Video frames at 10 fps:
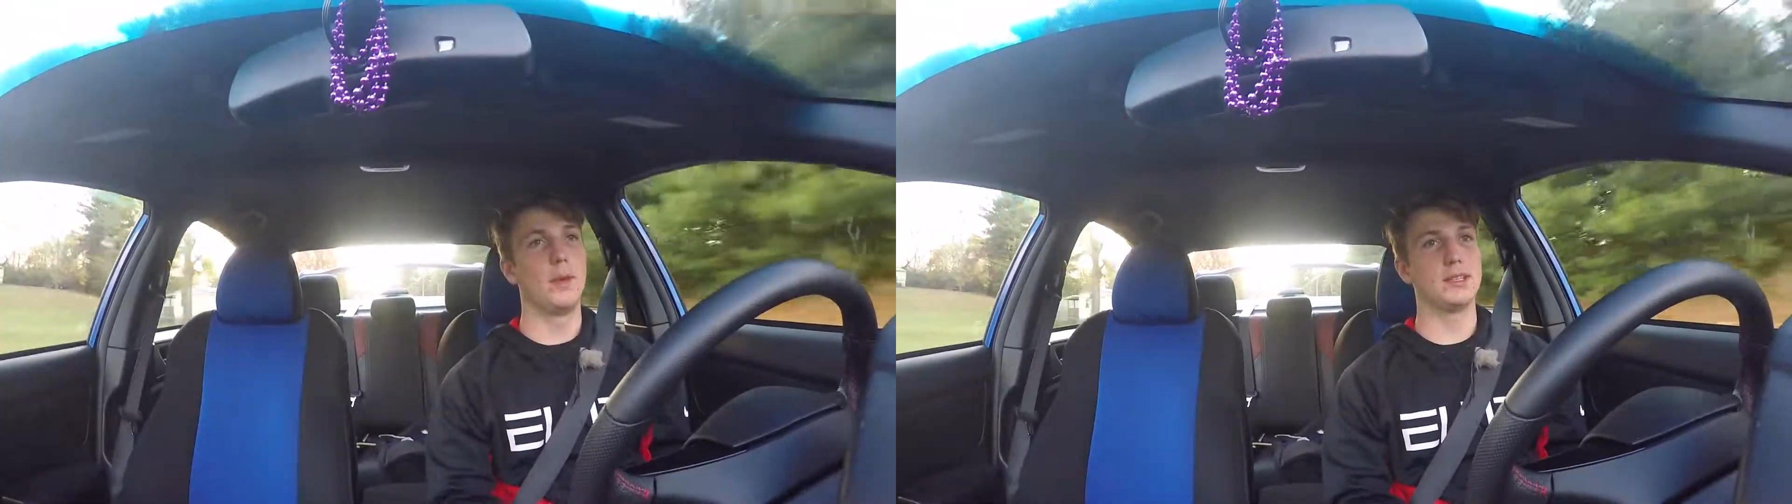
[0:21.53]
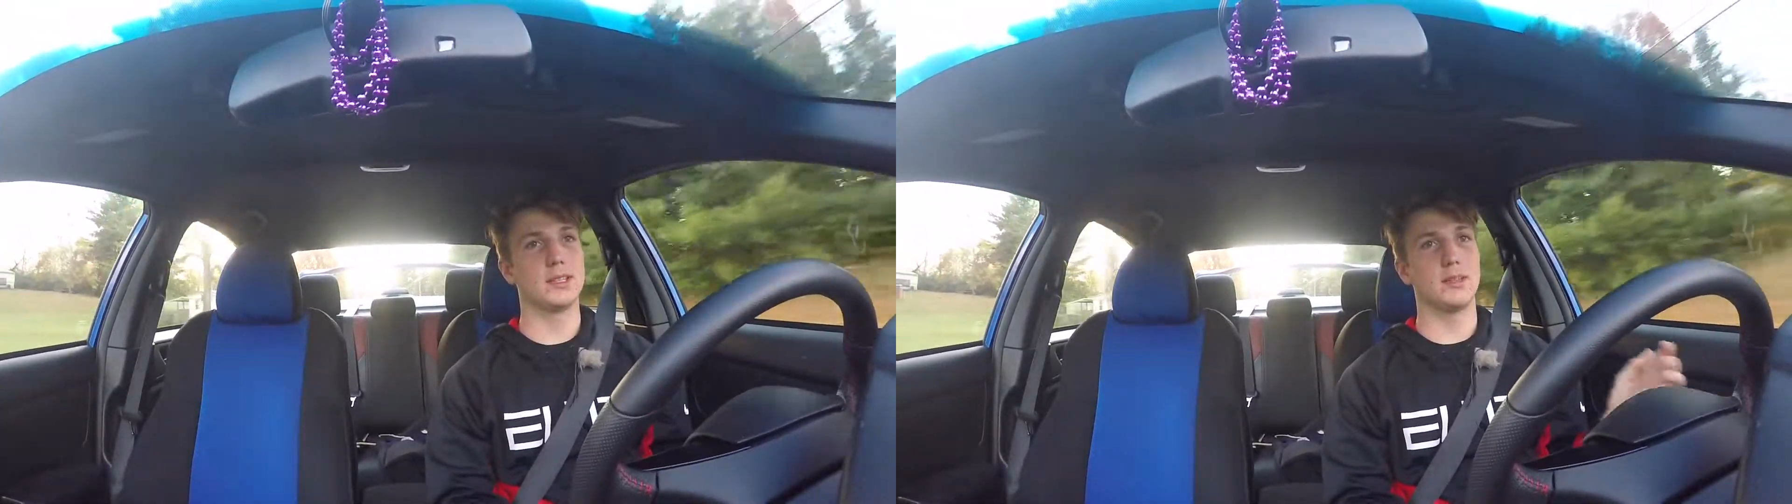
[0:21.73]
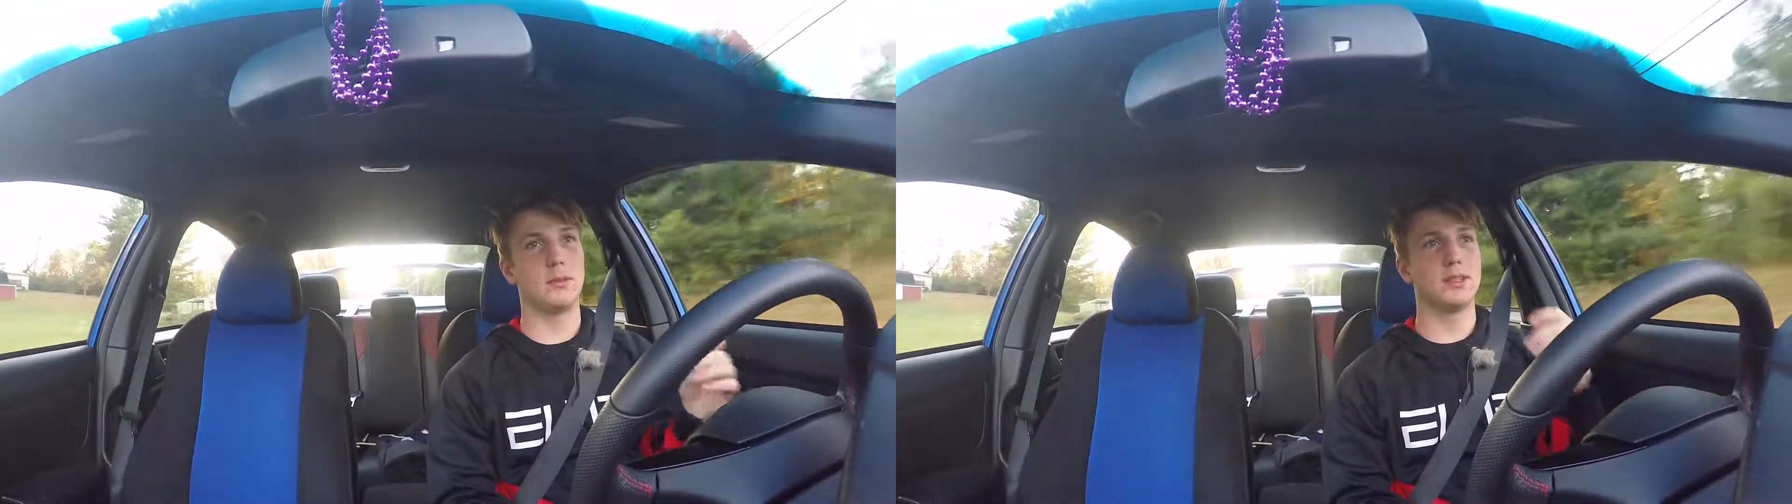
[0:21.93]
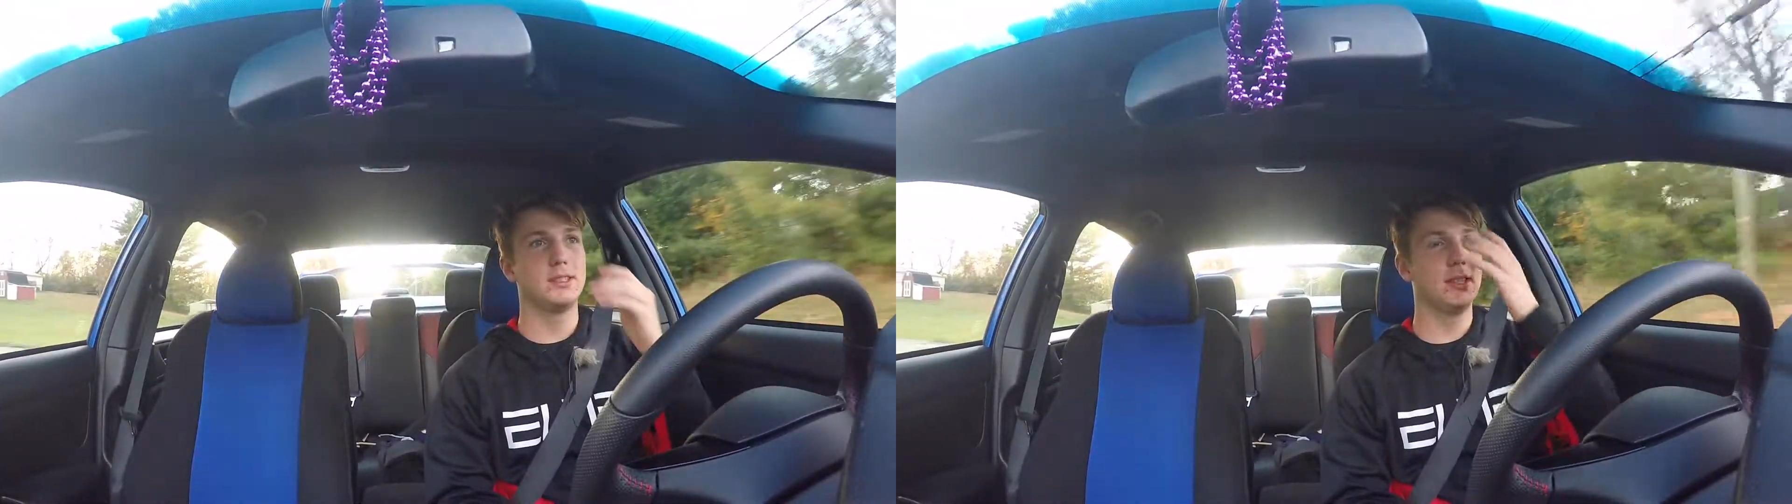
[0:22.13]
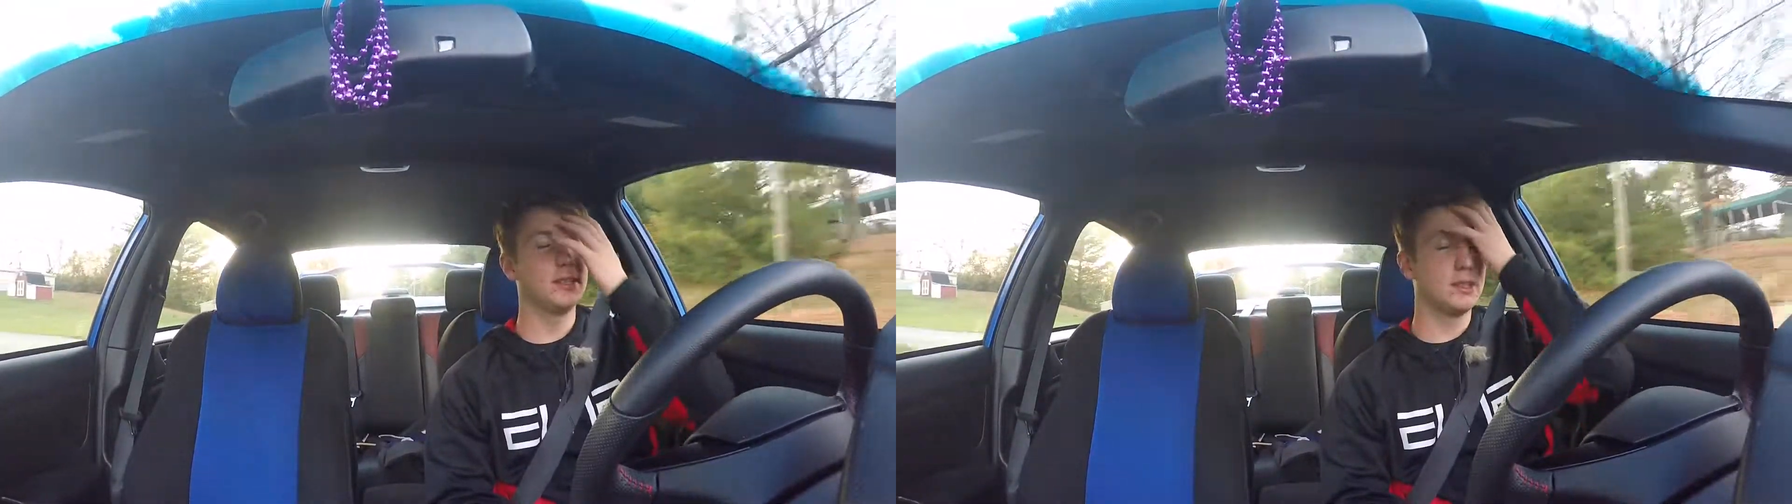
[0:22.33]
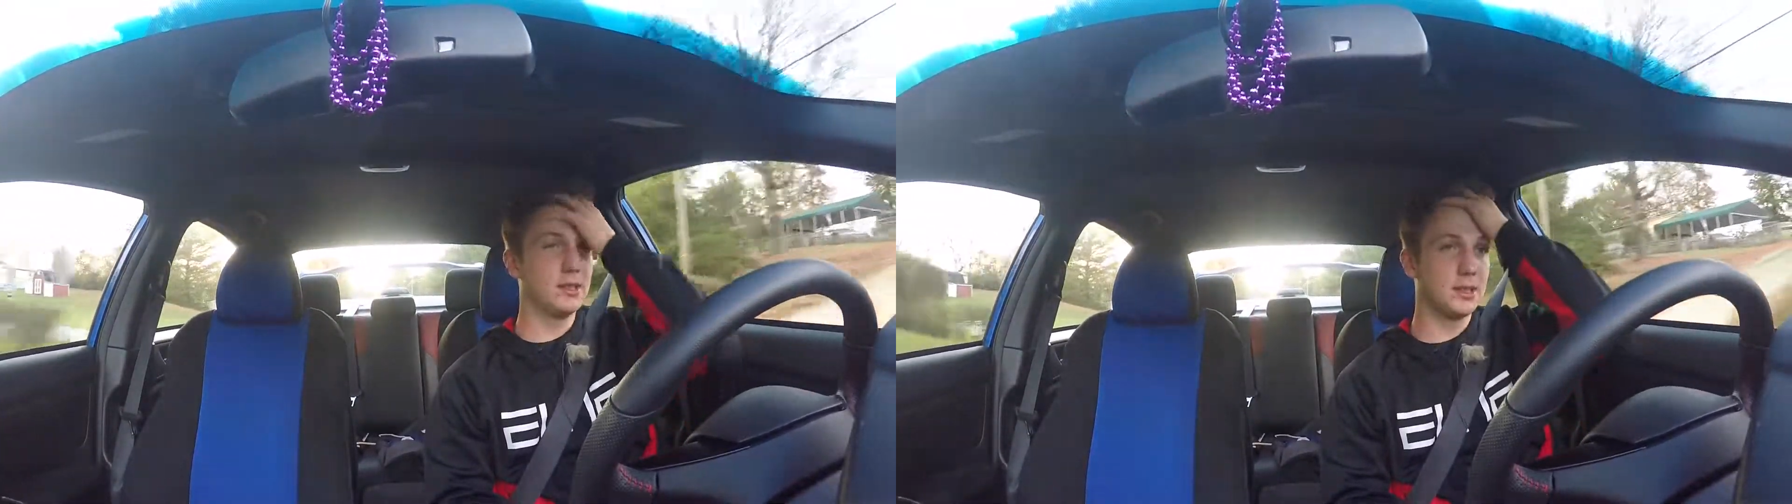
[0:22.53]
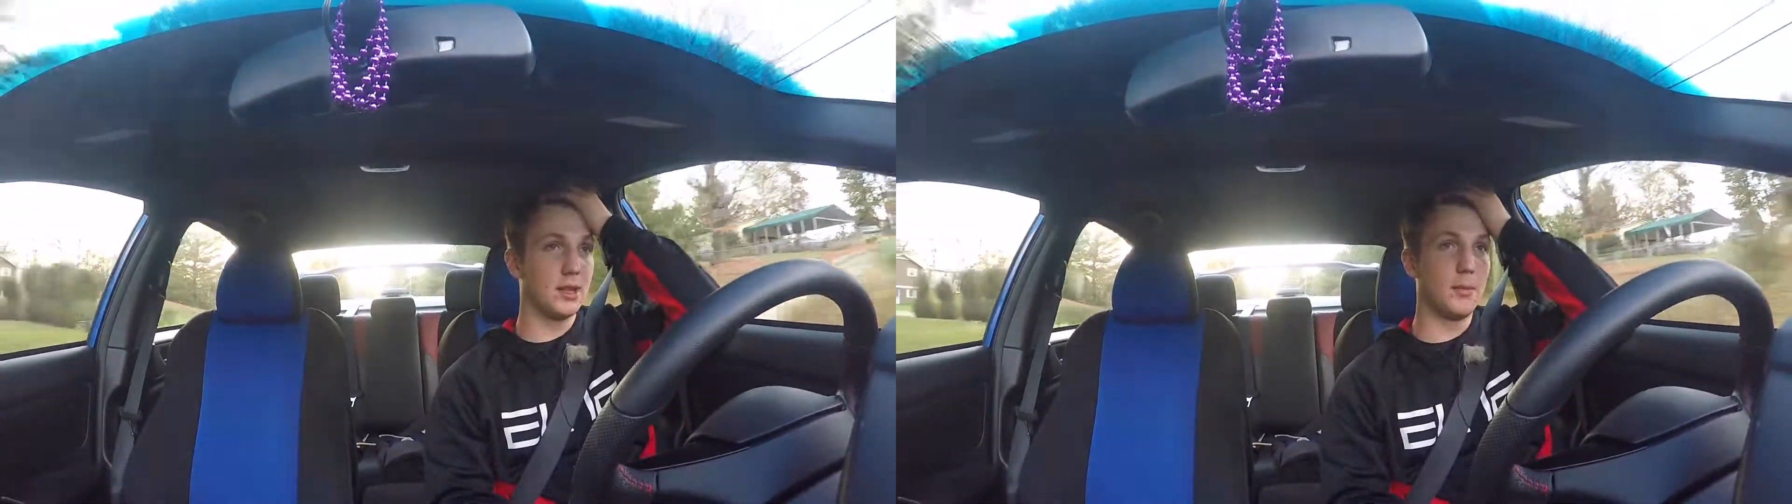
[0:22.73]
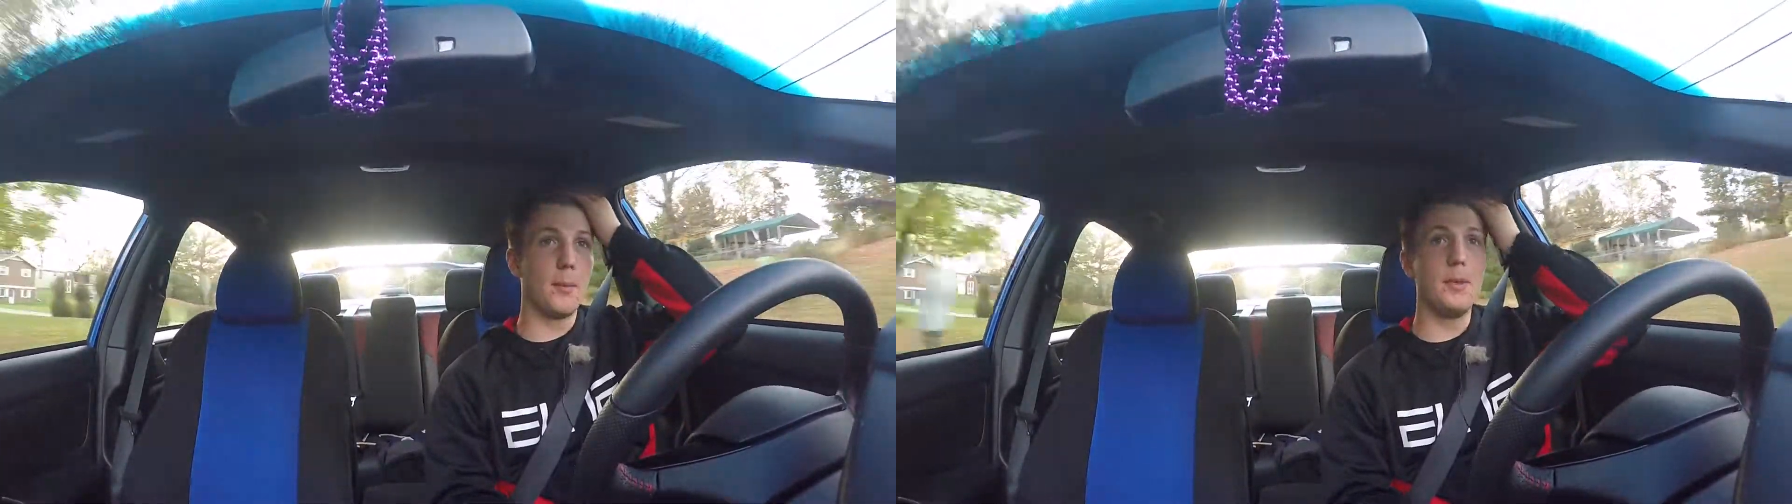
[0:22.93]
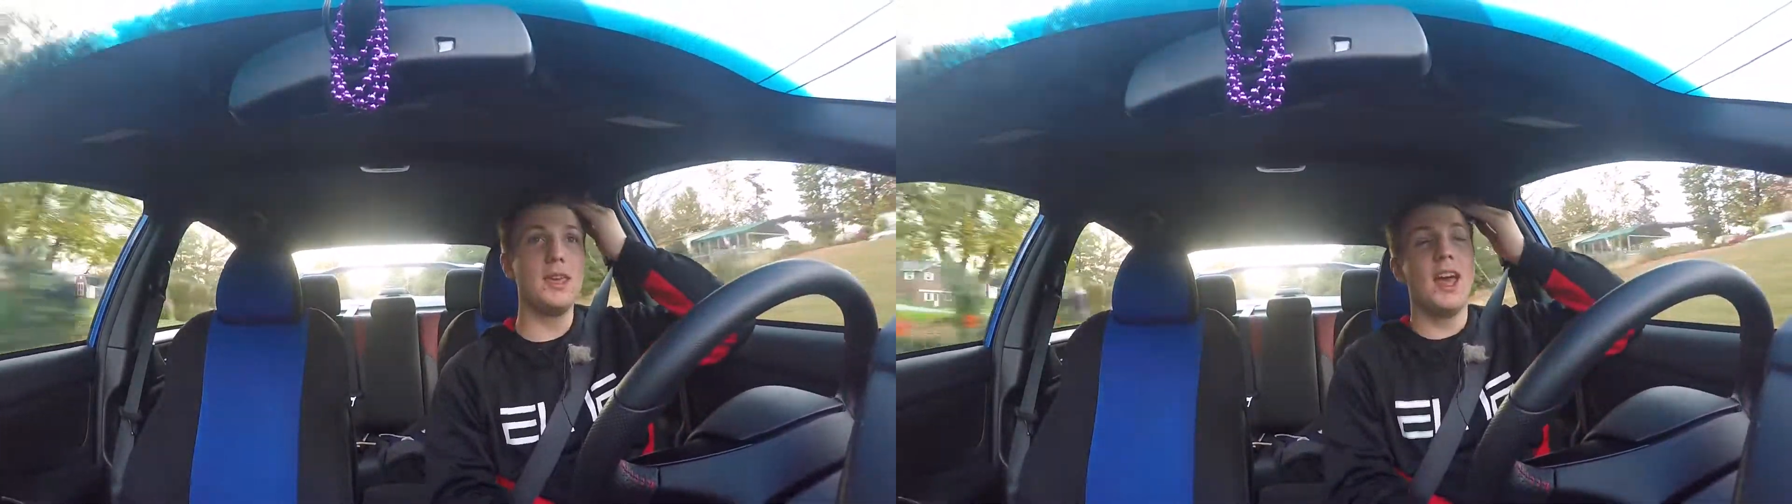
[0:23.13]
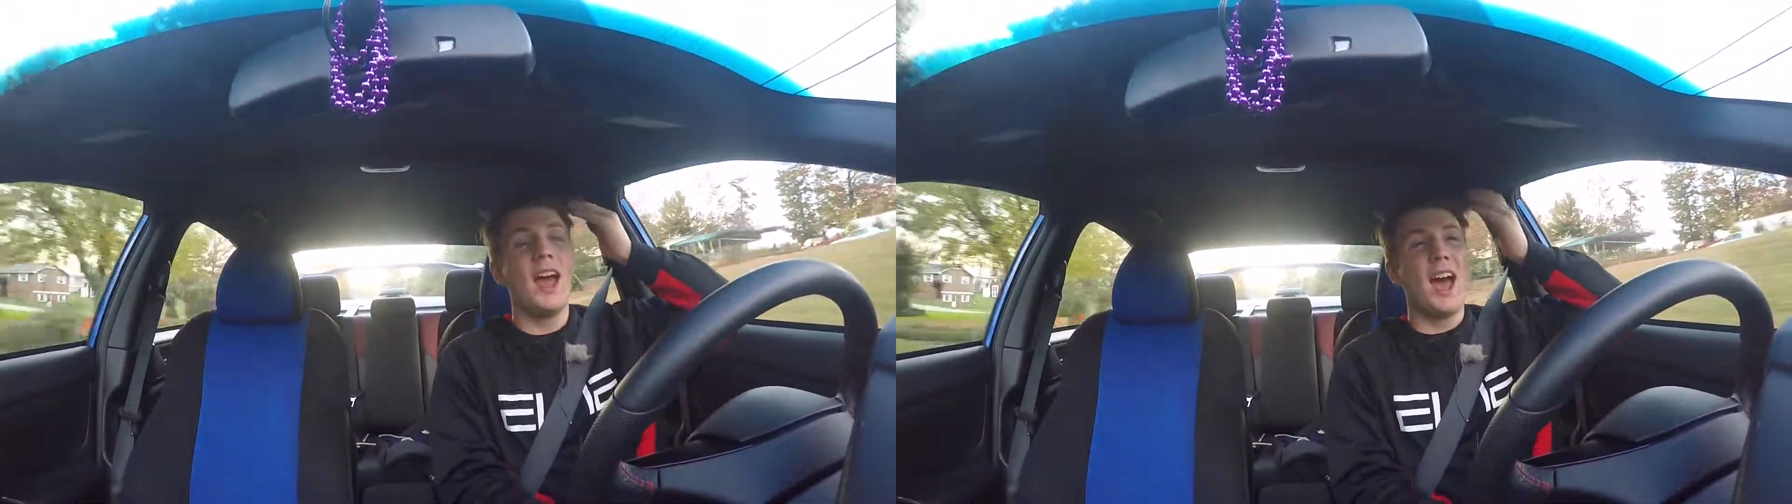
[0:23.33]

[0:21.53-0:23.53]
basically what this is, is um, a me,